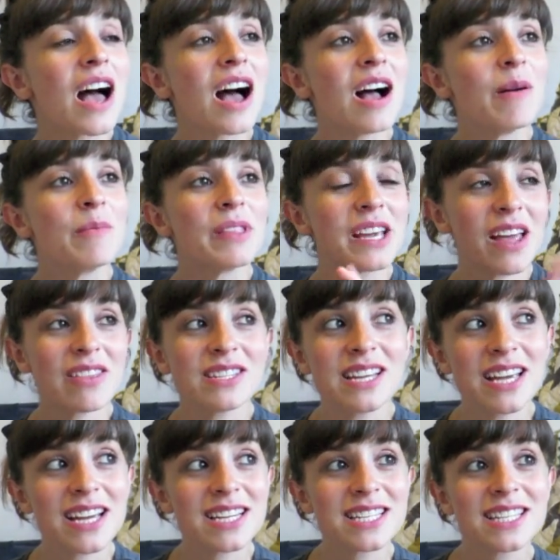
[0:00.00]
the other
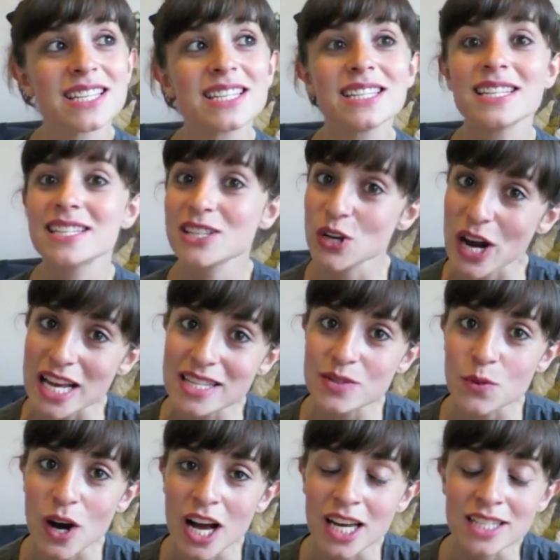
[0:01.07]
day I did the
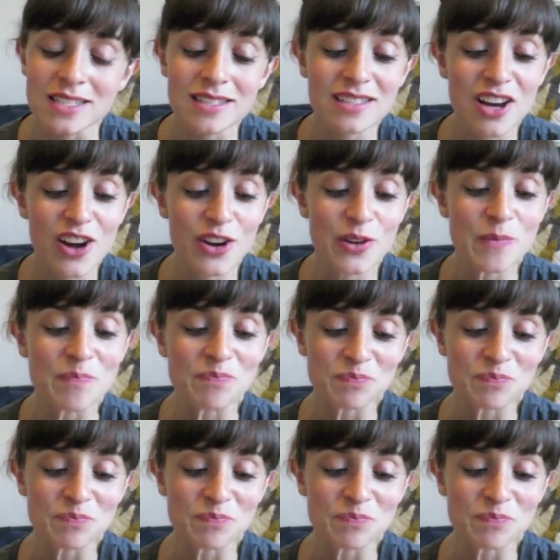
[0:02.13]
de-stress one. So